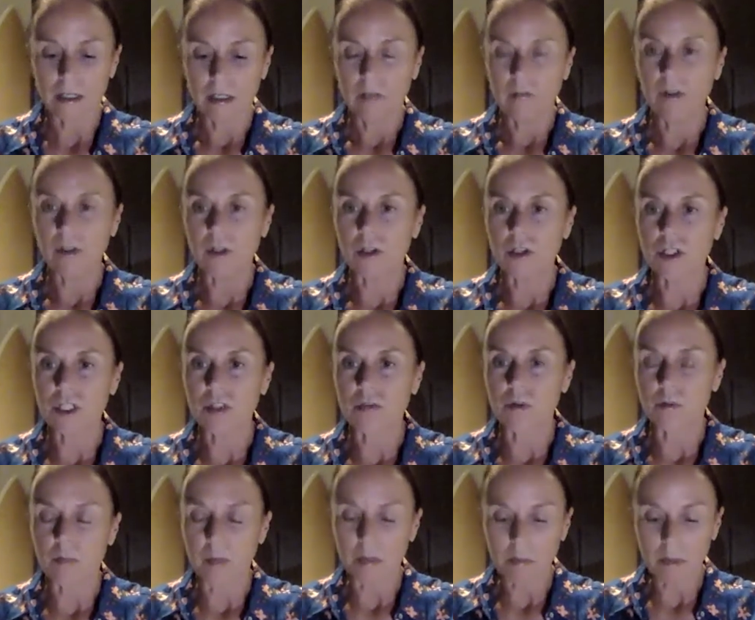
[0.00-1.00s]
You can just
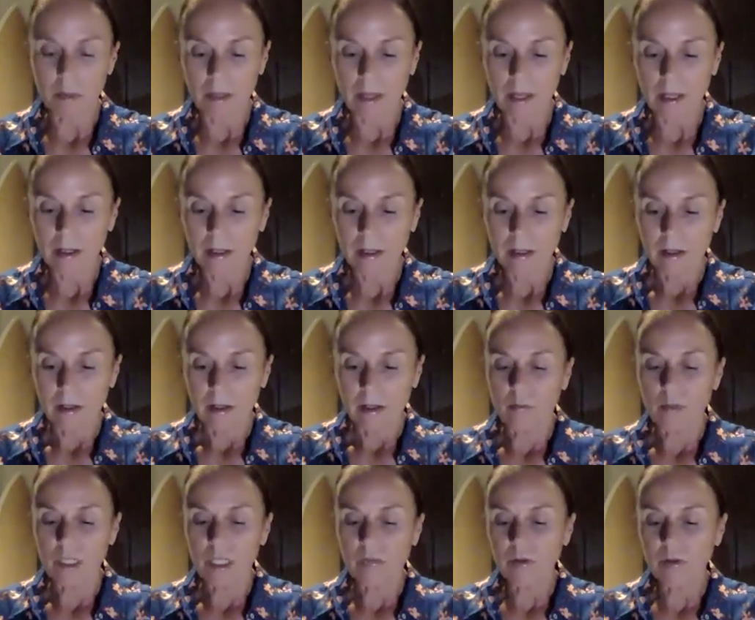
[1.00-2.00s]
remember that.
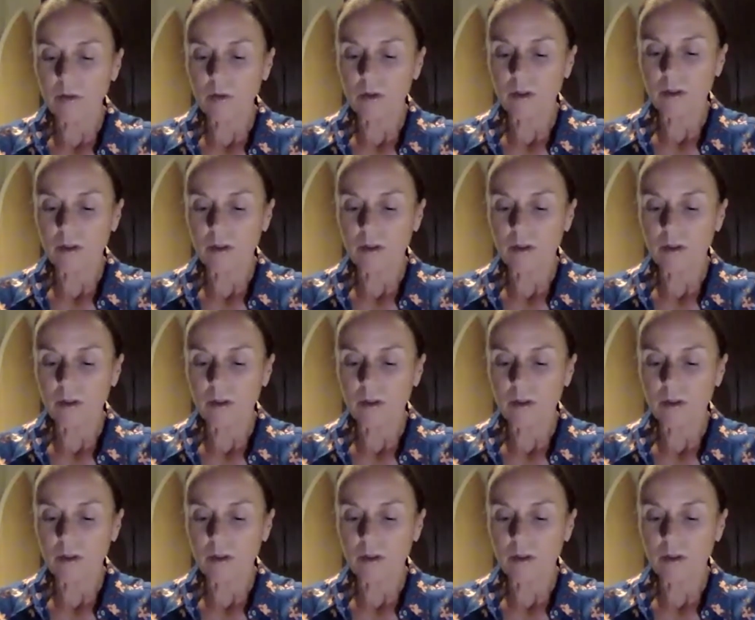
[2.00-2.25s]
But given all